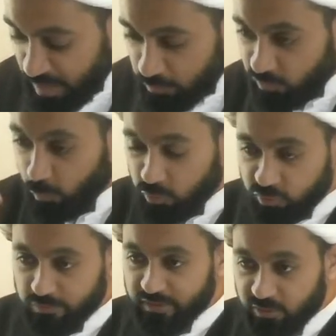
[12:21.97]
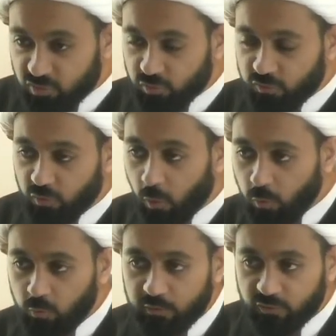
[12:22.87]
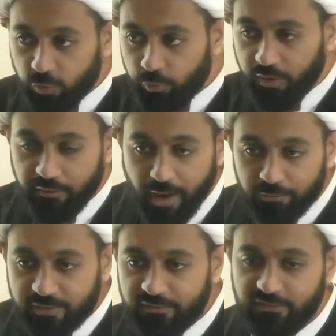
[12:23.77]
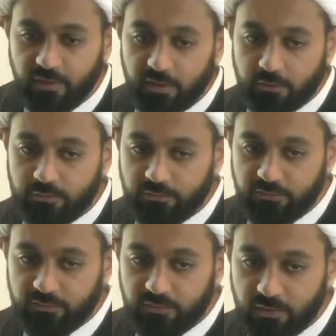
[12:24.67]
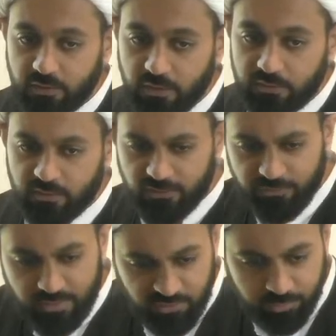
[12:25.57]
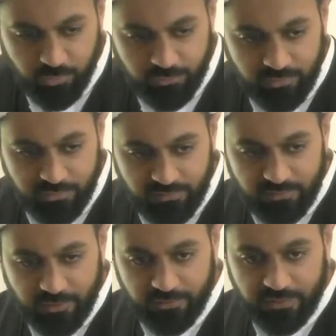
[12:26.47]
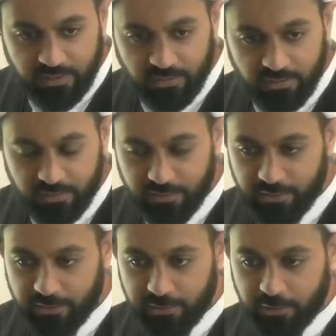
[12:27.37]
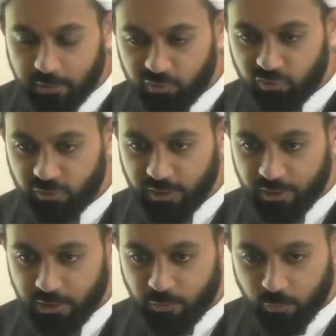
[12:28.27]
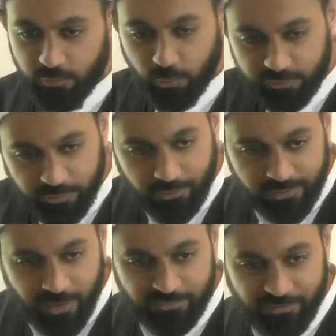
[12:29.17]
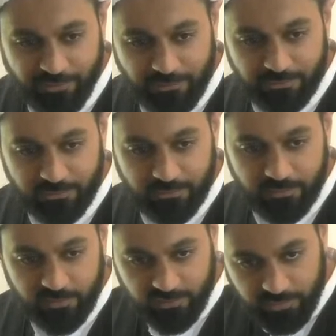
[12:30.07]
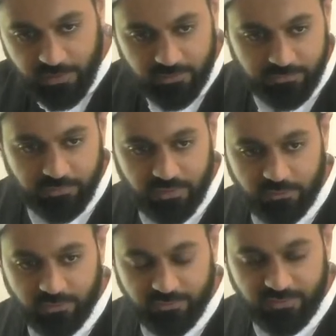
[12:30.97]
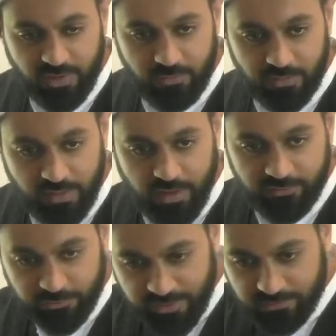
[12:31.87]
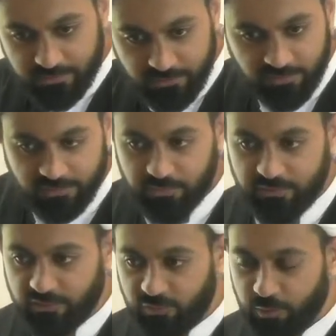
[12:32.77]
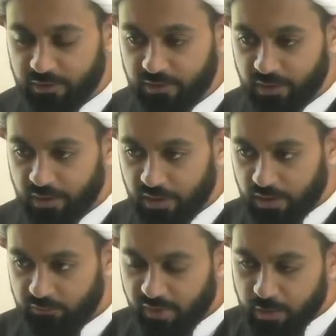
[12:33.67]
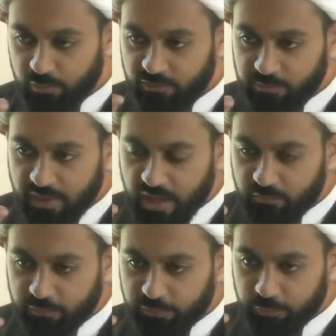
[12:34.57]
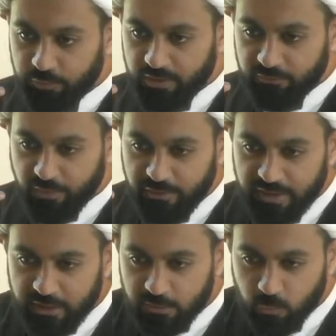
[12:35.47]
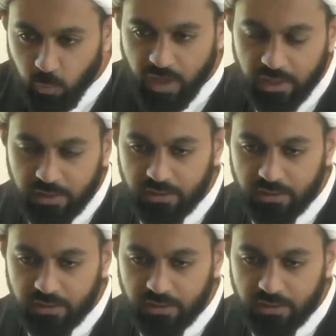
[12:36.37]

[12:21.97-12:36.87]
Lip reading: social issues always go around in circles. There's a famous proverb, isn't there, in English? What goes around comes around. This is part of the religion of Islam. Allah has created the system in such a way. If I was to behave with you in a very ill way,